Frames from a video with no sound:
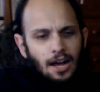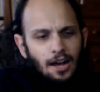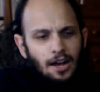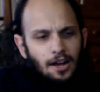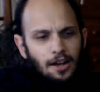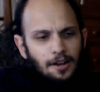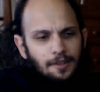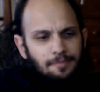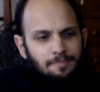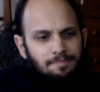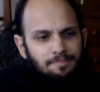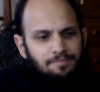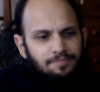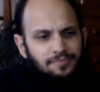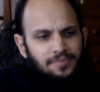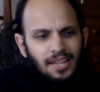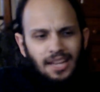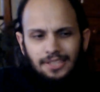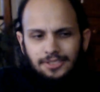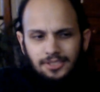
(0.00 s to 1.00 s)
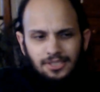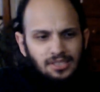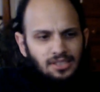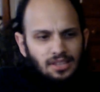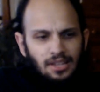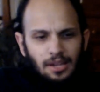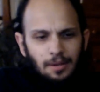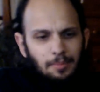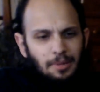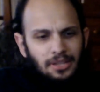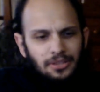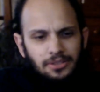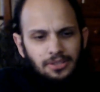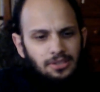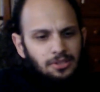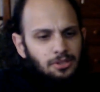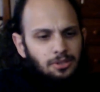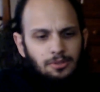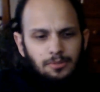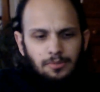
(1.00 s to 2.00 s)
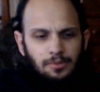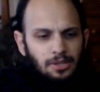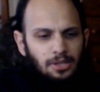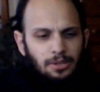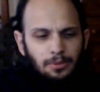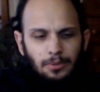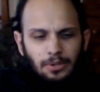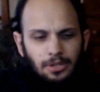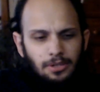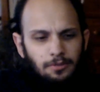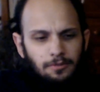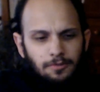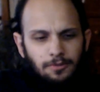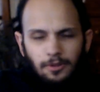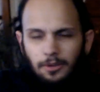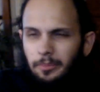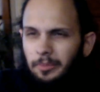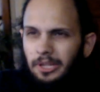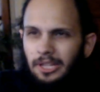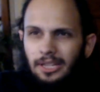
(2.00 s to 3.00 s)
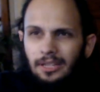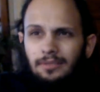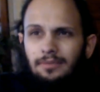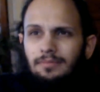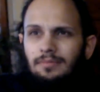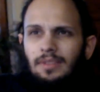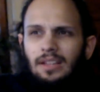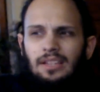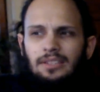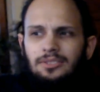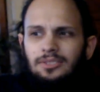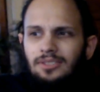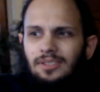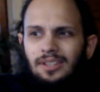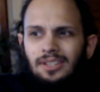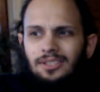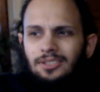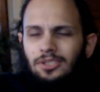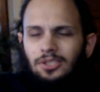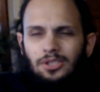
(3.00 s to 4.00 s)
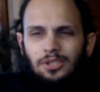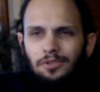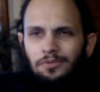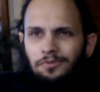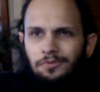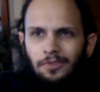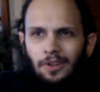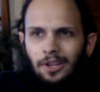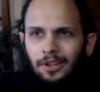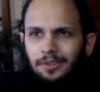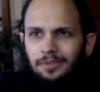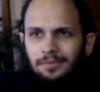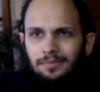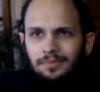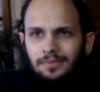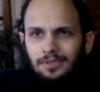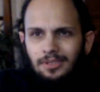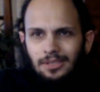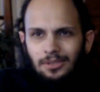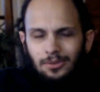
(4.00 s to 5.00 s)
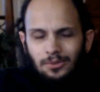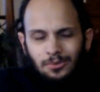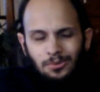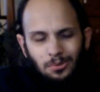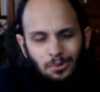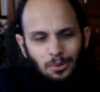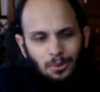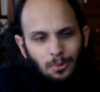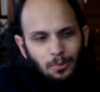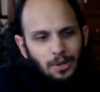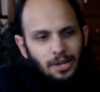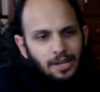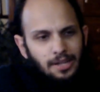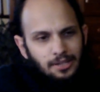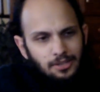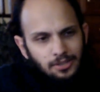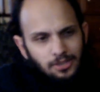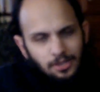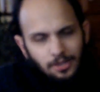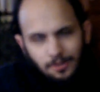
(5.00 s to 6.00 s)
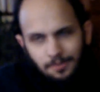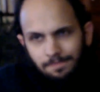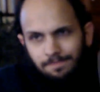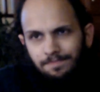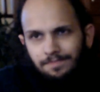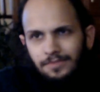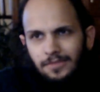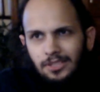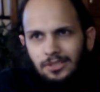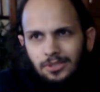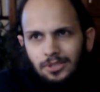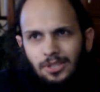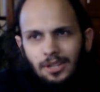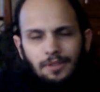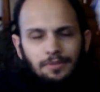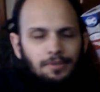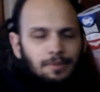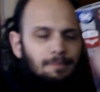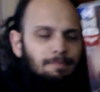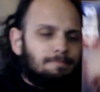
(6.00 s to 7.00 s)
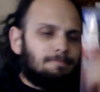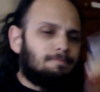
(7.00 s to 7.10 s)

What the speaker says: Just a lot about this really working for me, and in just a fun, cool way. So, good stuff.